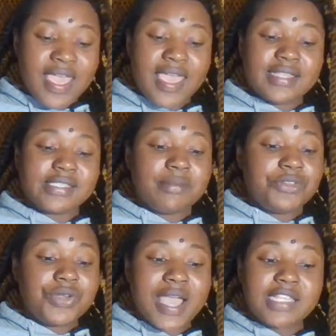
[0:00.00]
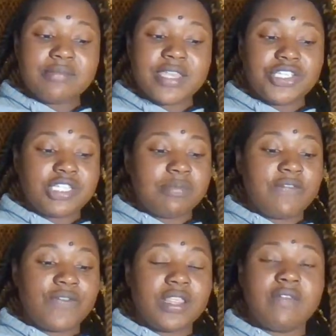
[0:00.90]
And some of you guys may just be
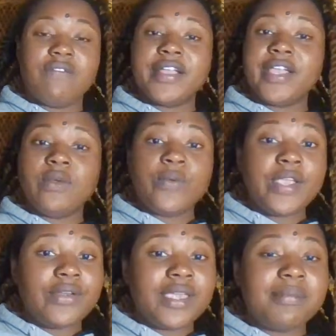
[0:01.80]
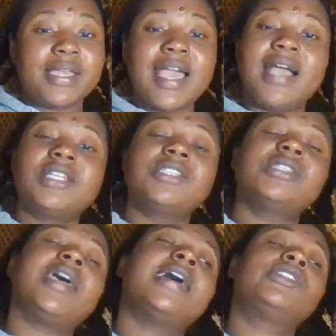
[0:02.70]
feeling very weary, but God is just
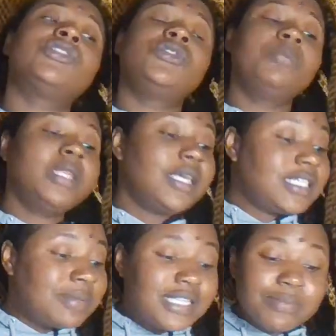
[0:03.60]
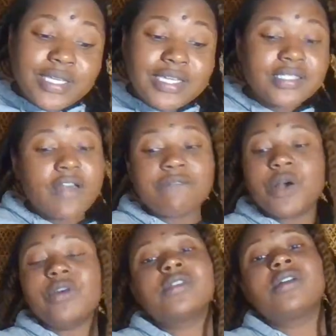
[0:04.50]
asking you, please, please, please don't
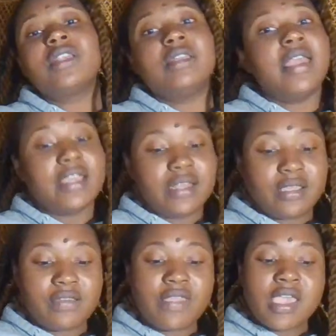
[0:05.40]
focus on the negative.